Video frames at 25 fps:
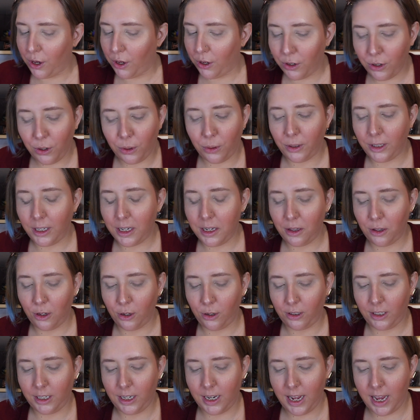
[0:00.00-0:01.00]
golden
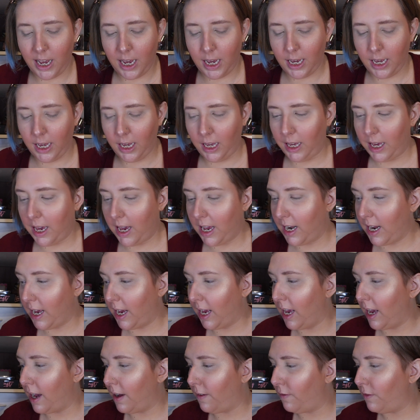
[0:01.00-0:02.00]
look today, and
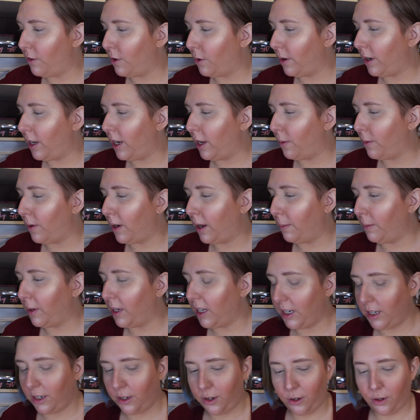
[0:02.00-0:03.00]
I have no idea what I'm
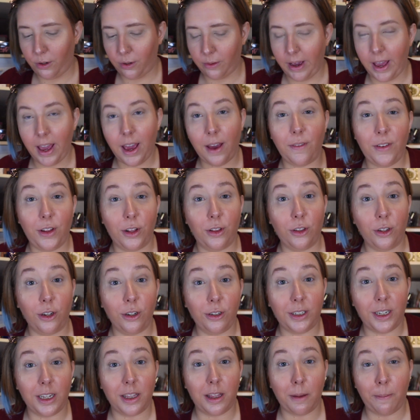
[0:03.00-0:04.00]
gonna do. I haven't
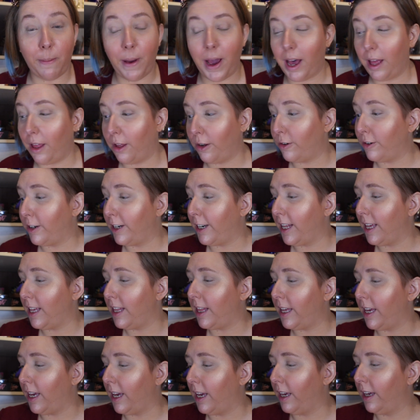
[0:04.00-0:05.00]
looked at the palette or
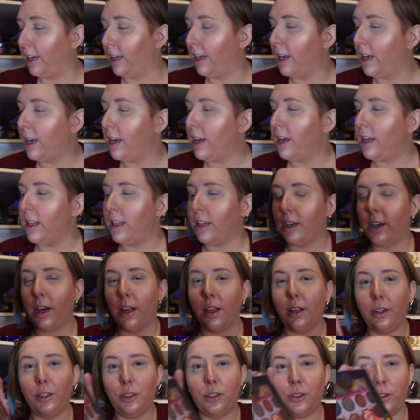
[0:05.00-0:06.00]
anything. The
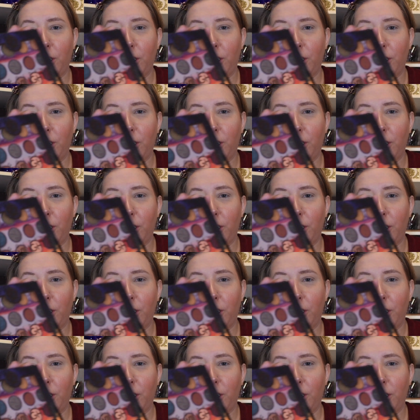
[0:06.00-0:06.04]
colors